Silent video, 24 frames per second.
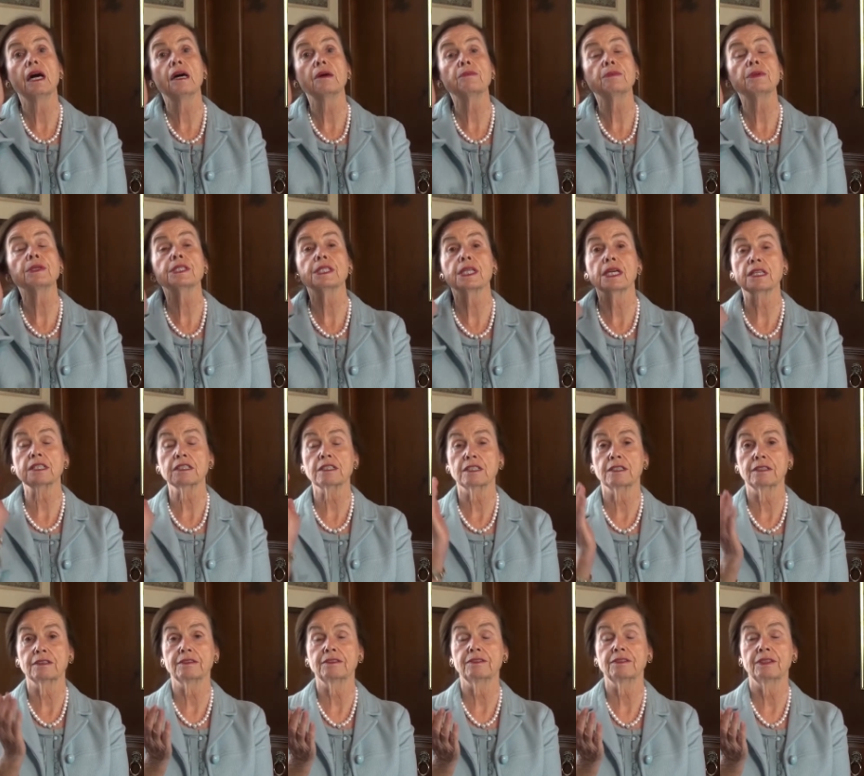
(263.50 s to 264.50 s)

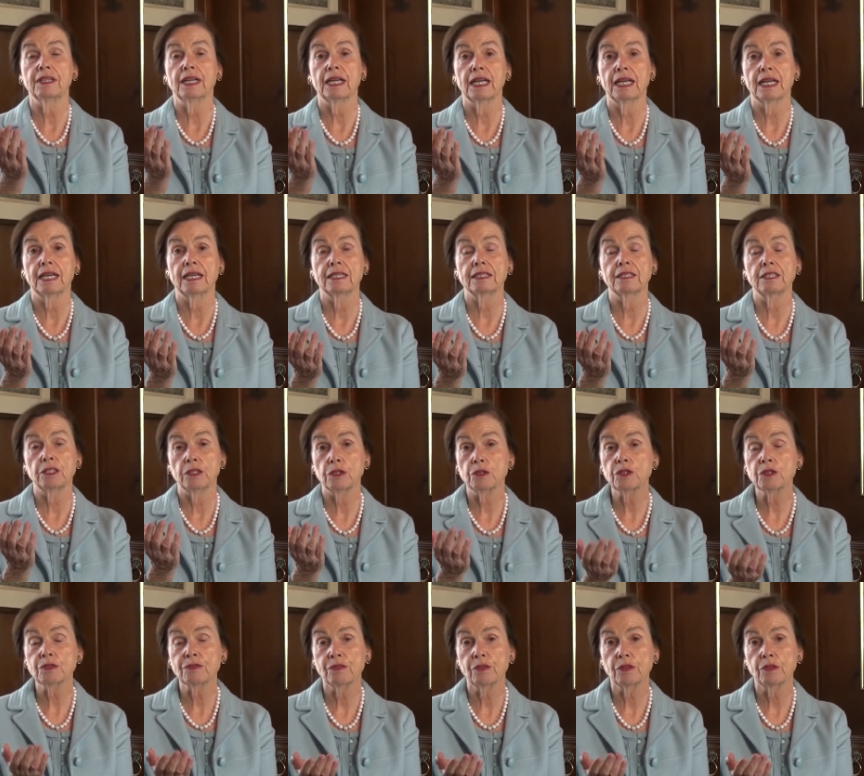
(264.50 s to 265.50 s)
productive and
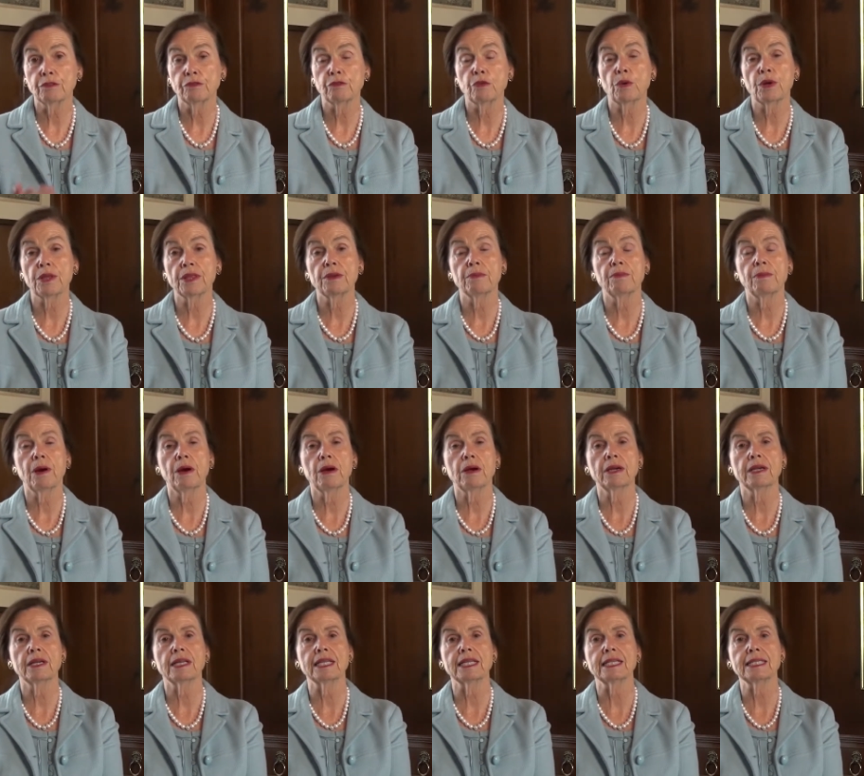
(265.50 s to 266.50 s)
useful for the
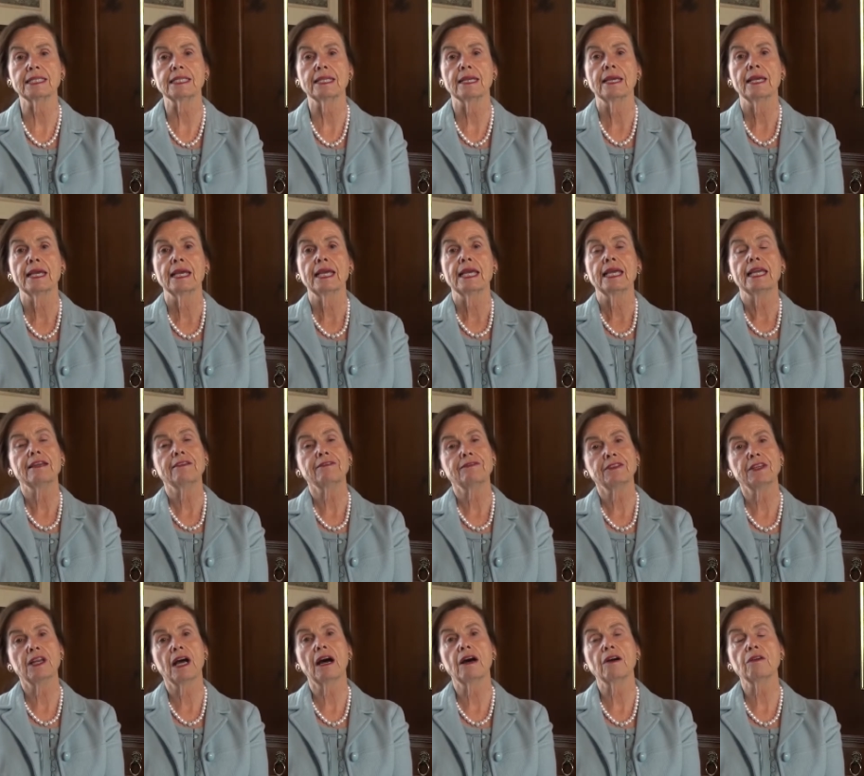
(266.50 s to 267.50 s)
parties. If
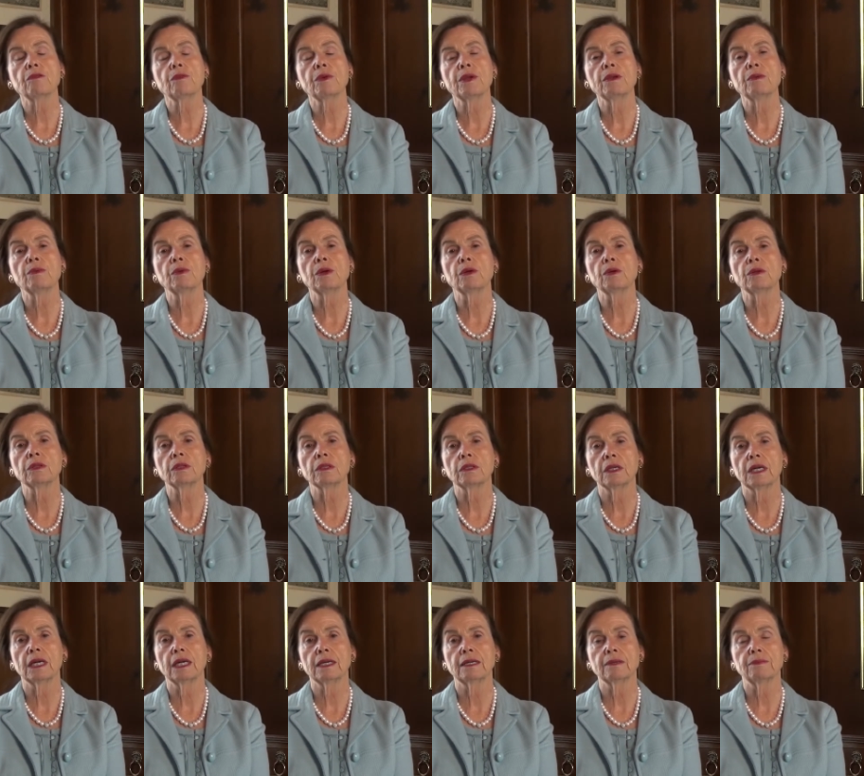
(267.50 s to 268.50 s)
not, we will
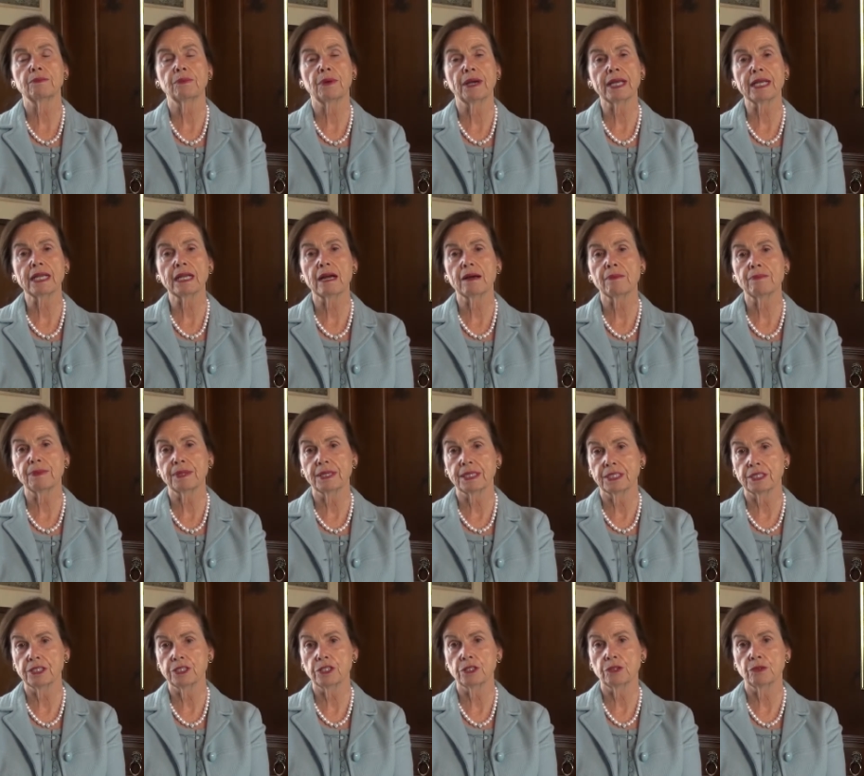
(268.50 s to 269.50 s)
break up
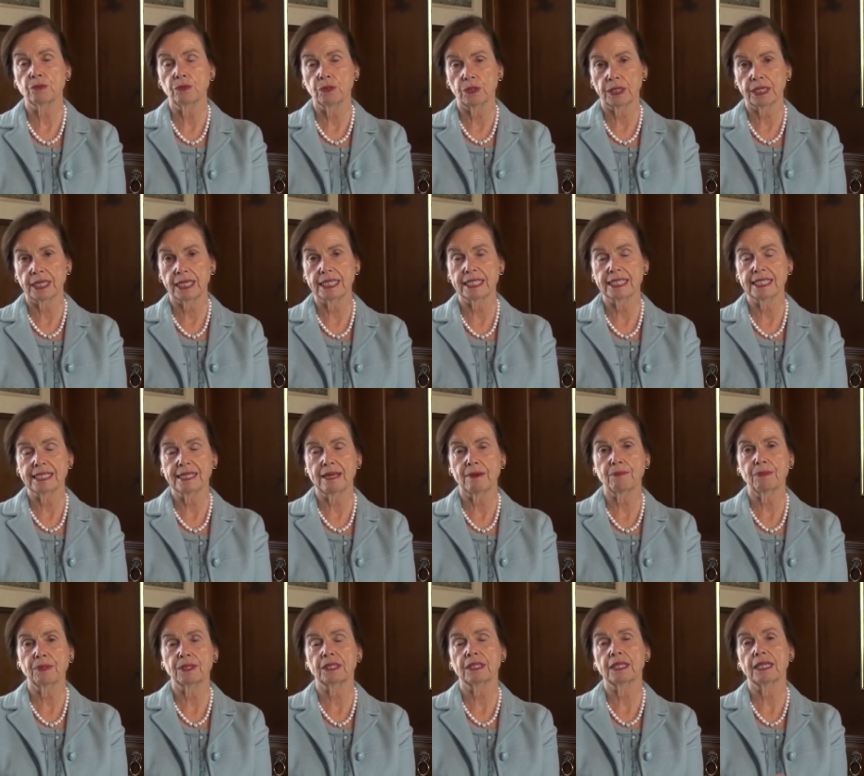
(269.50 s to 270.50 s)
into working
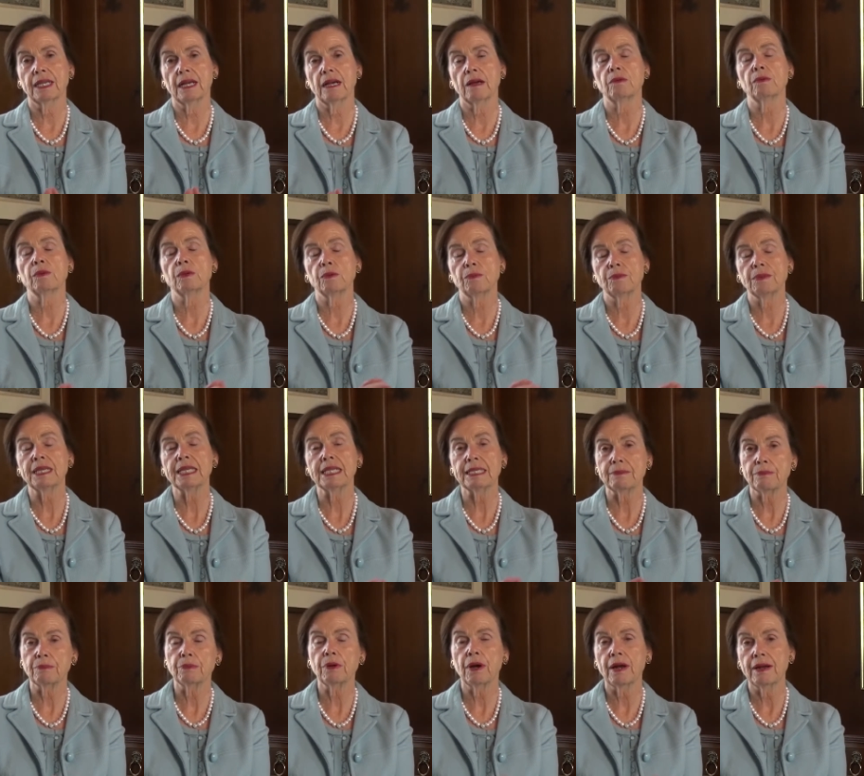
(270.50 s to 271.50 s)
separately. I will meet
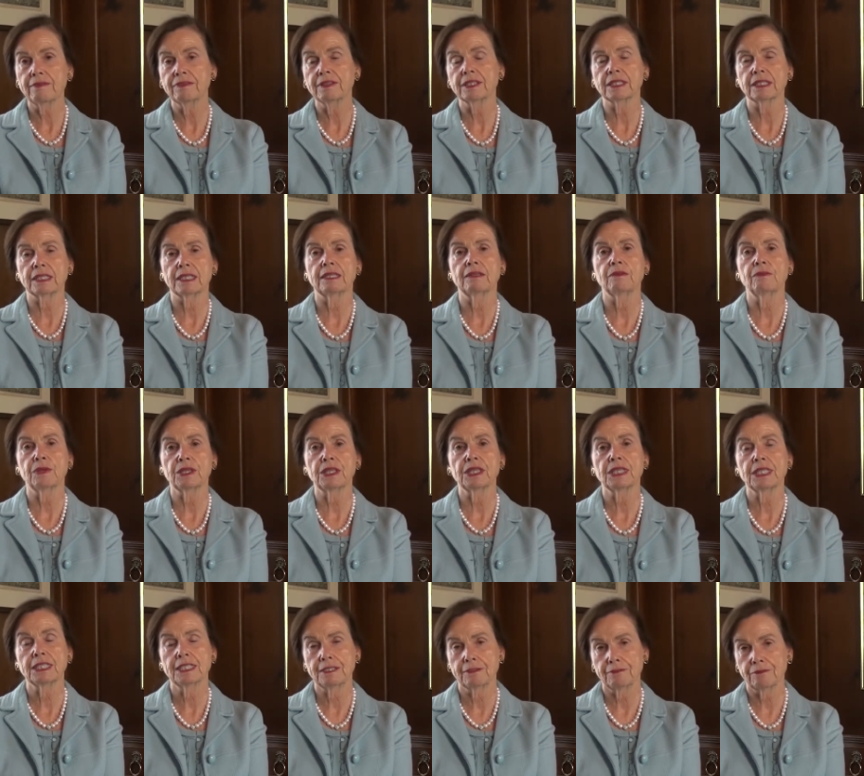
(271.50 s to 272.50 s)
privately with
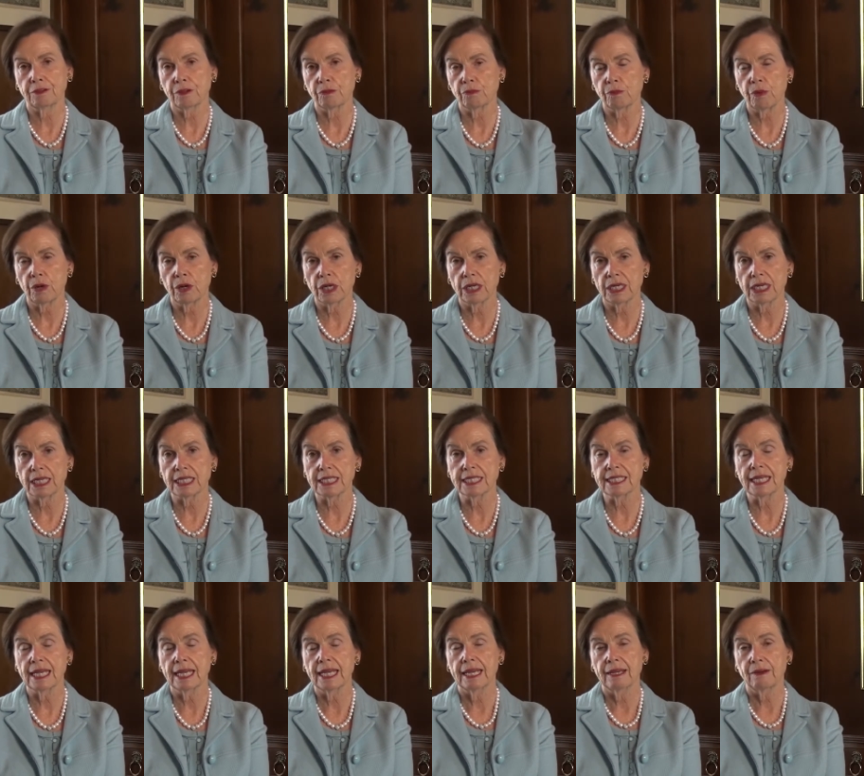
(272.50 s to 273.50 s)
the different
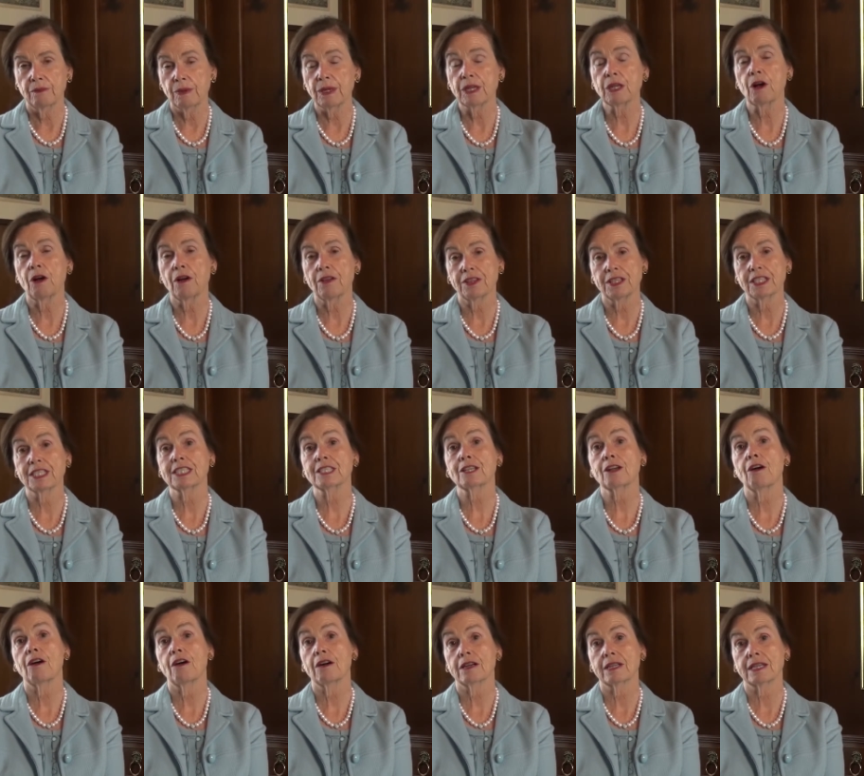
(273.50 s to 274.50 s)
parties. We call this
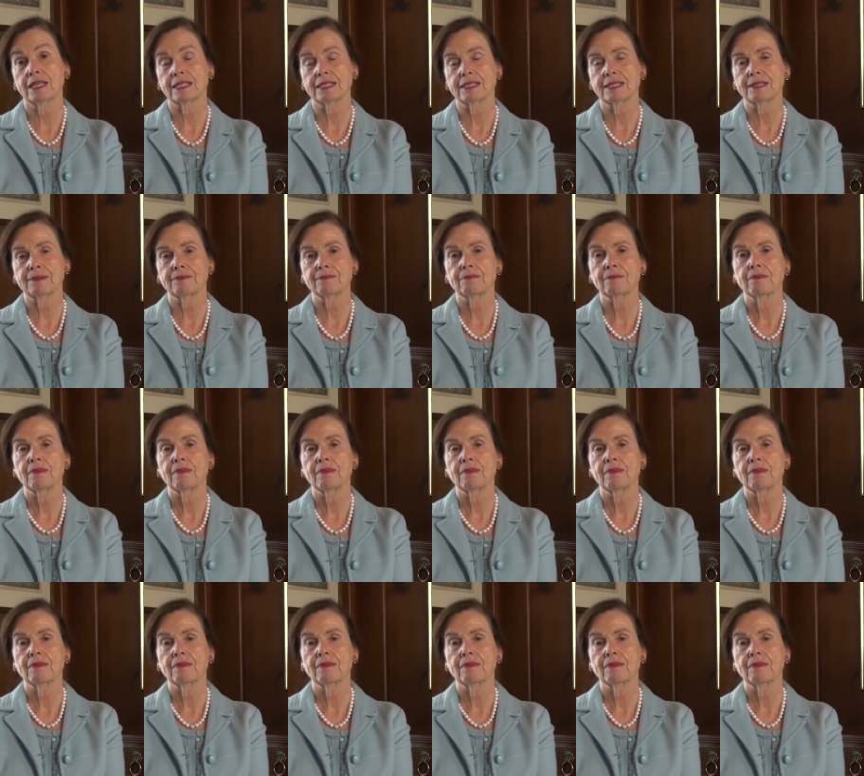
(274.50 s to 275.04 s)
caucus.